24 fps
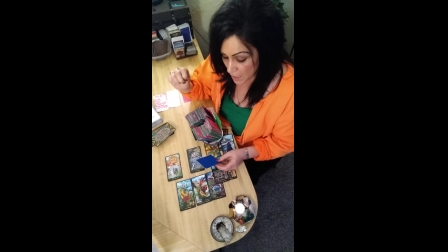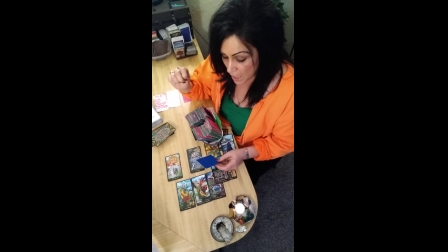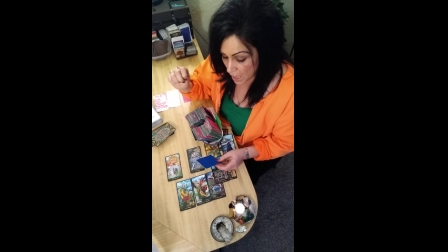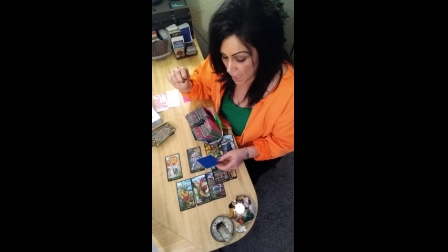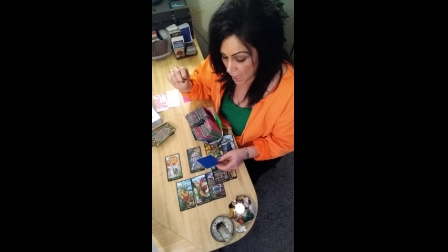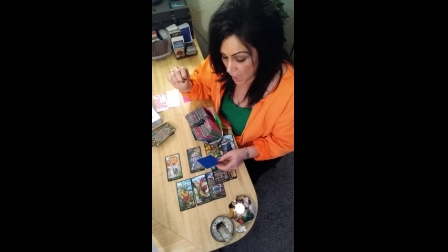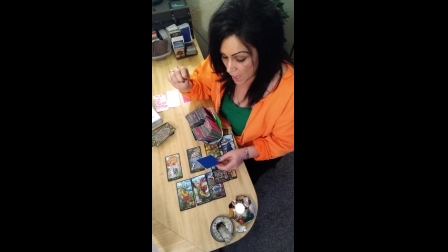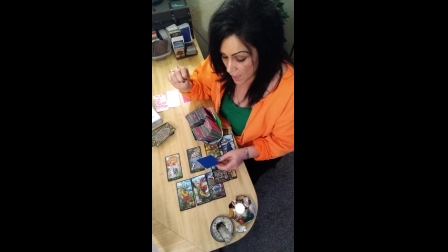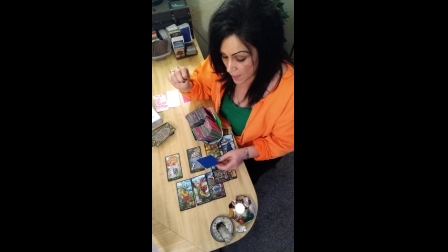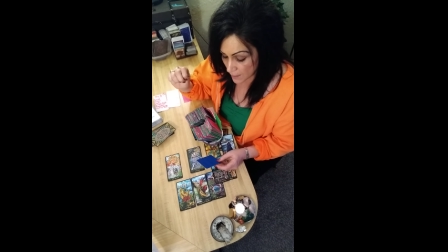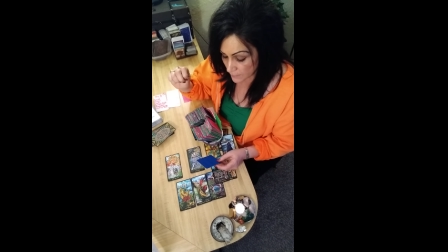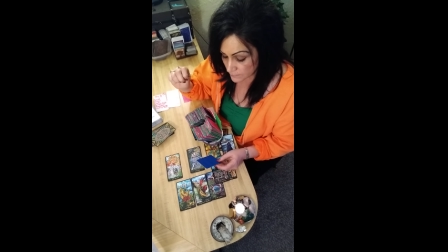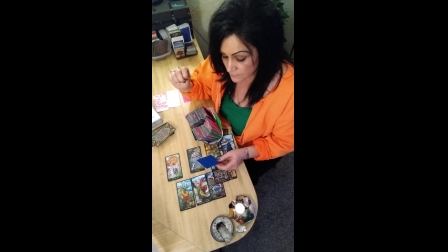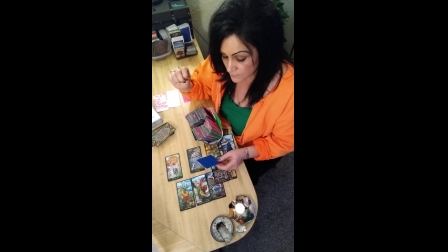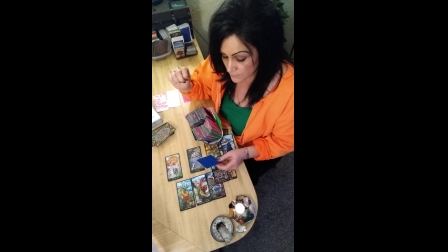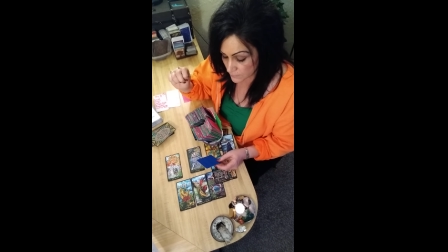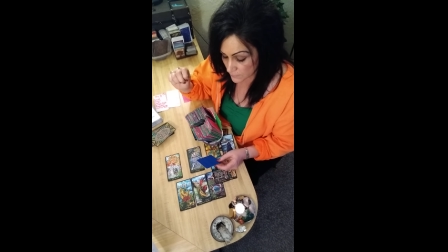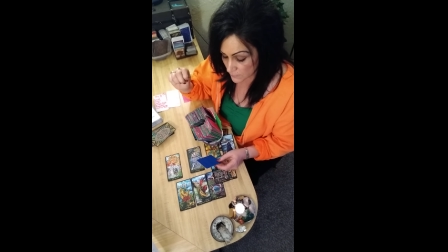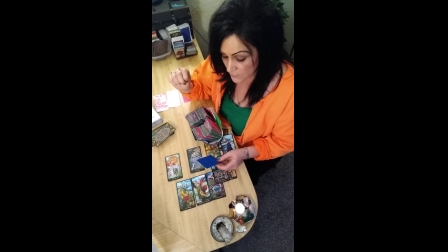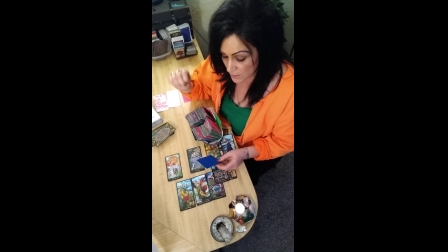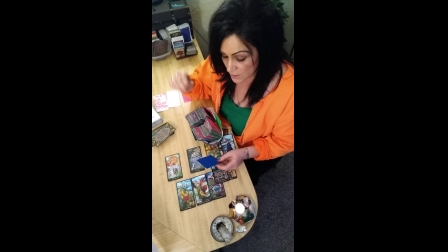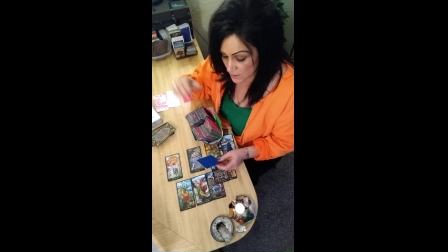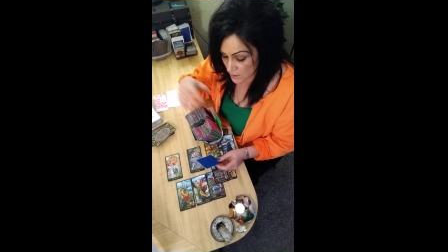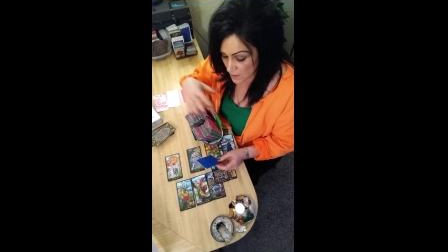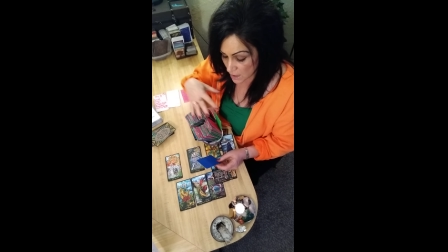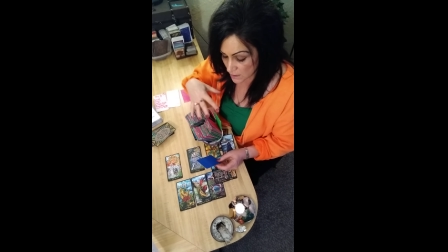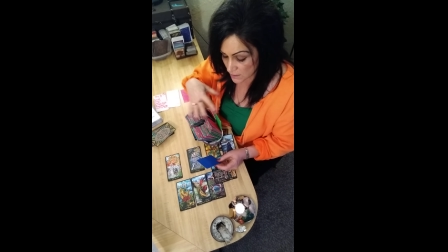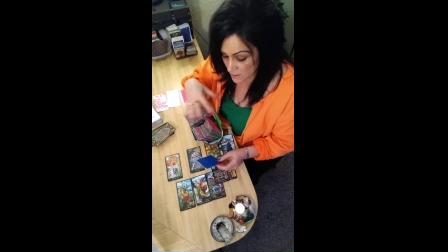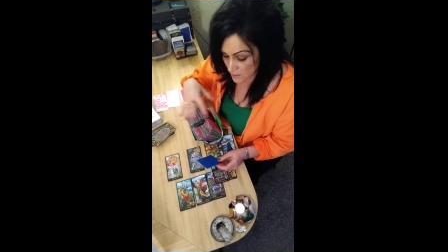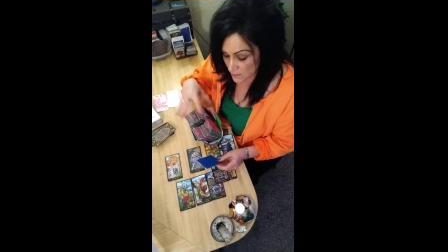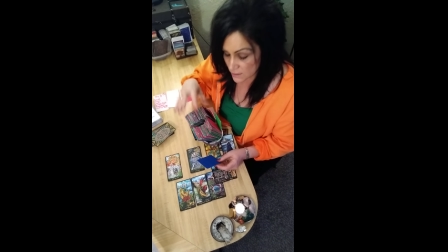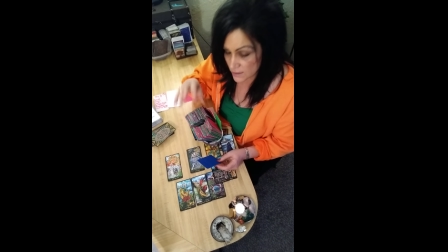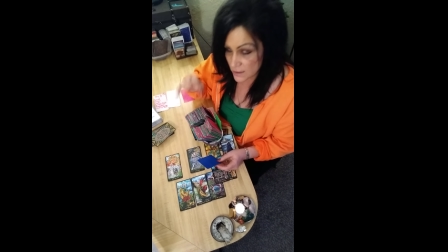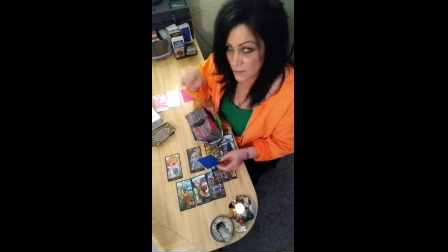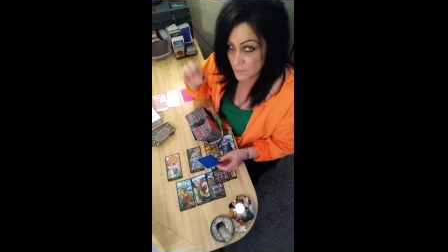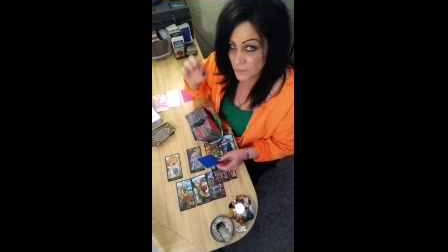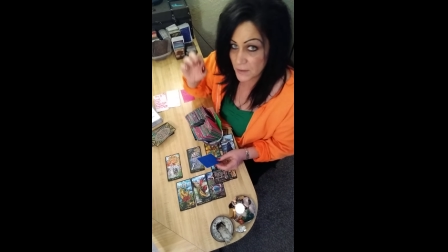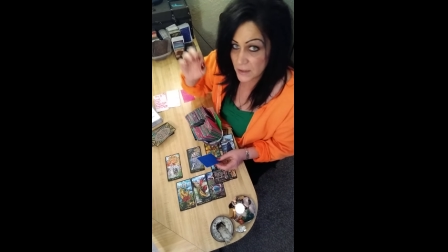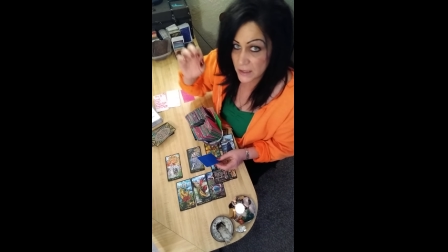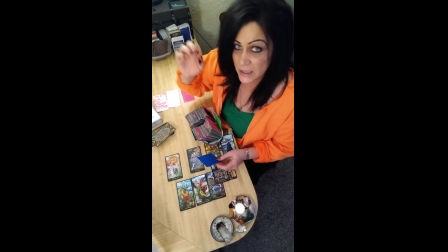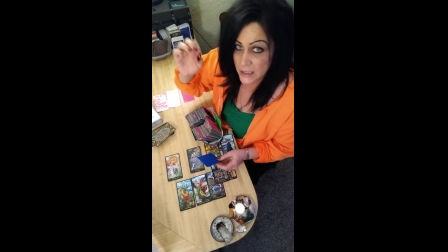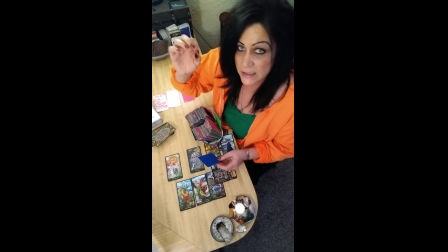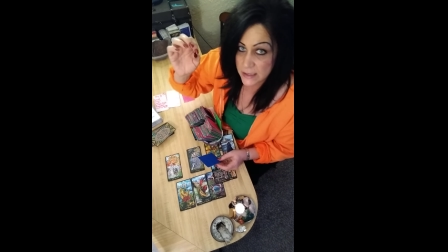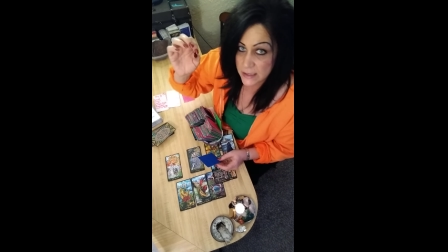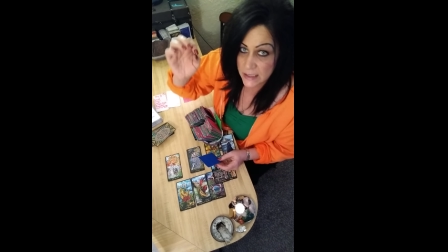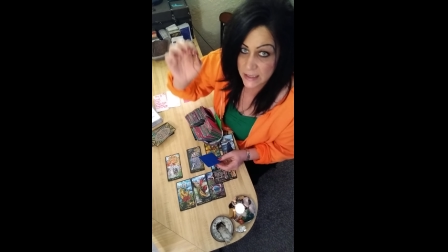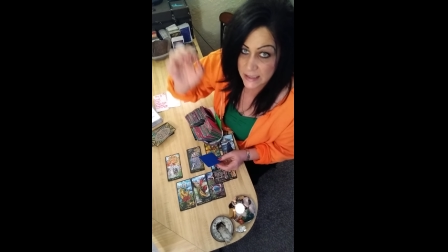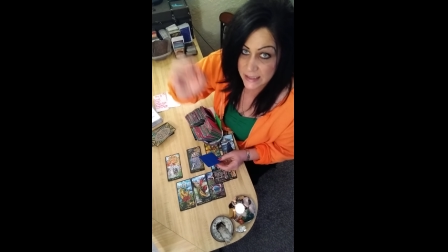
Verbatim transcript: Um, there's also something that's